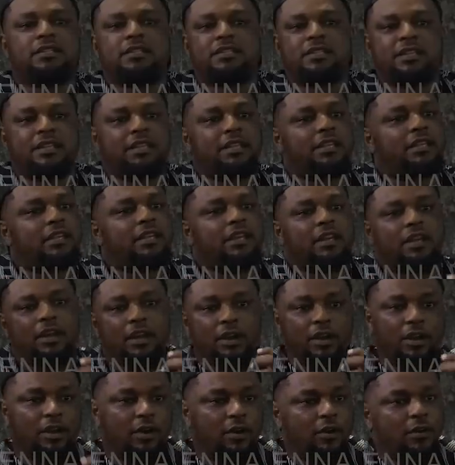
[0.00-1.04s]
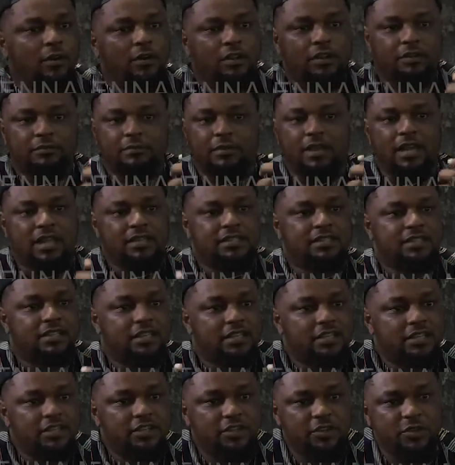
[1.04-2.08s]
See, all I'm
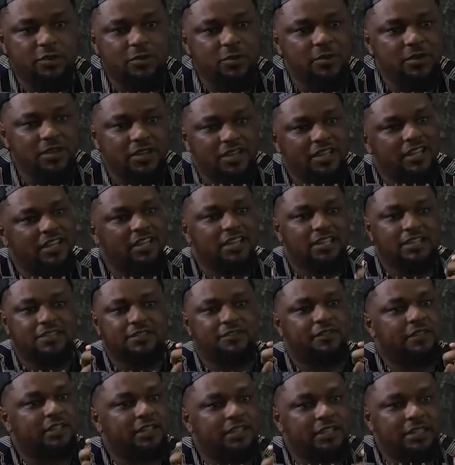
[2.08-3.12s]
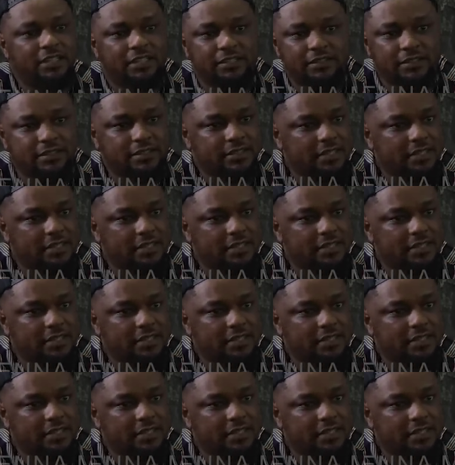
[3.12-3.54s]
asking you is for a little